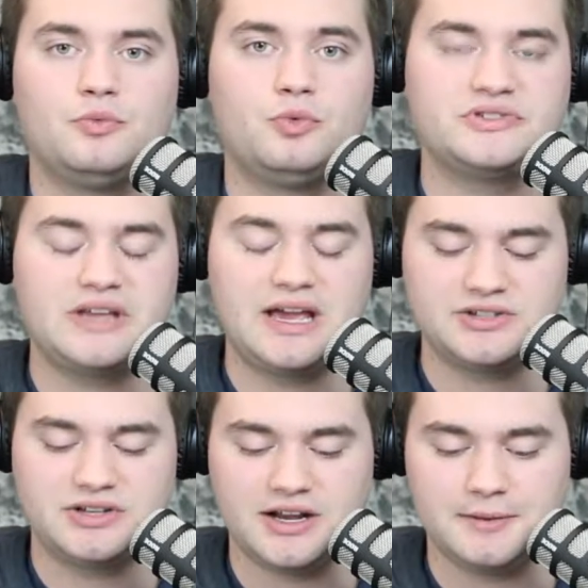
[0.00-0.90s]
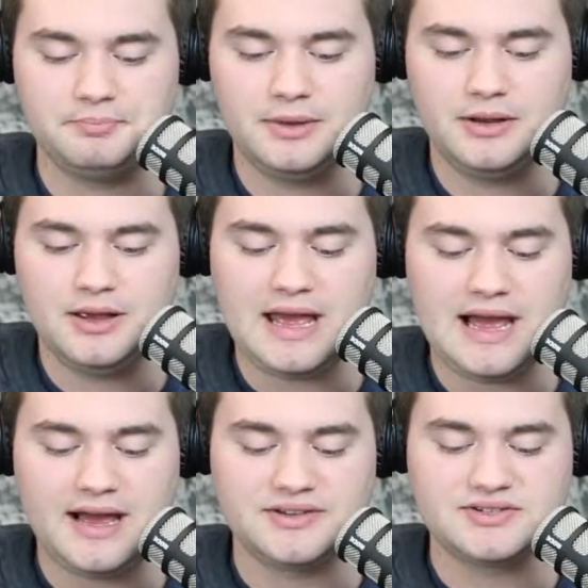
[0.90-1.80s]
Want to stay educated
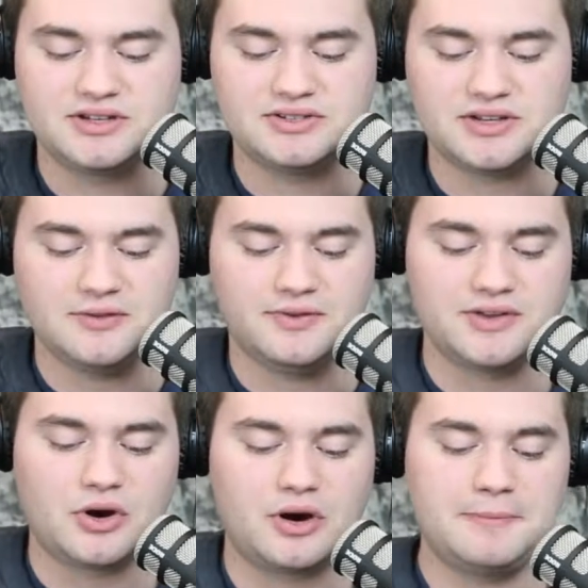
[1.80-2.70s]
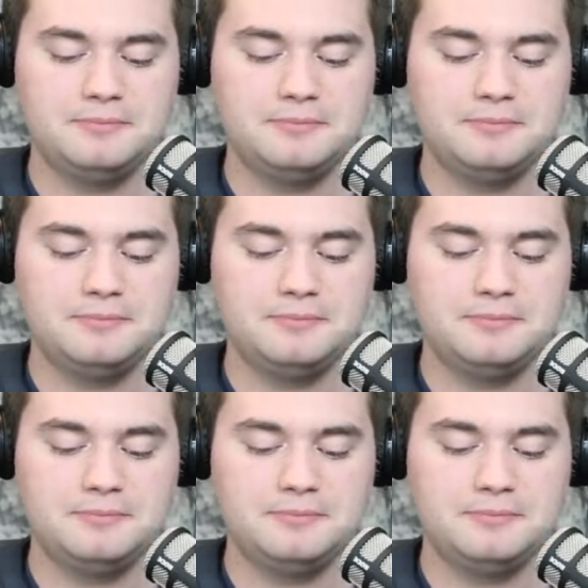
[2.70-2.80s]
as Kentucky fans. All right.